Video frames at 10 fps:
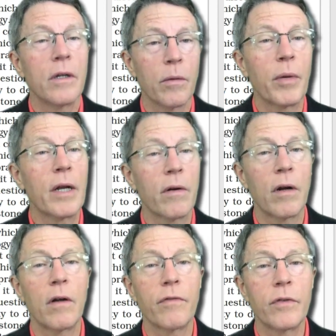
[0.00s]
You're better
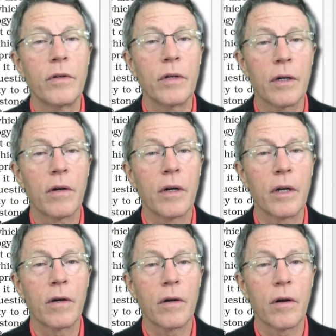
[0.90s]
off doing a
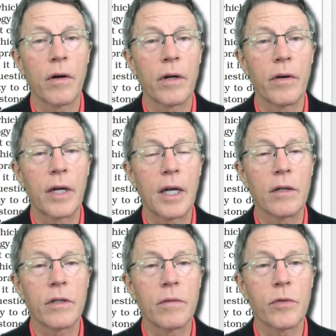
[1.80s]
car- coronary
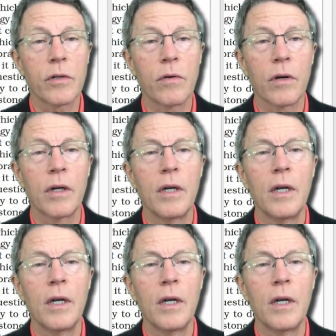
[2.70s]
calcium score.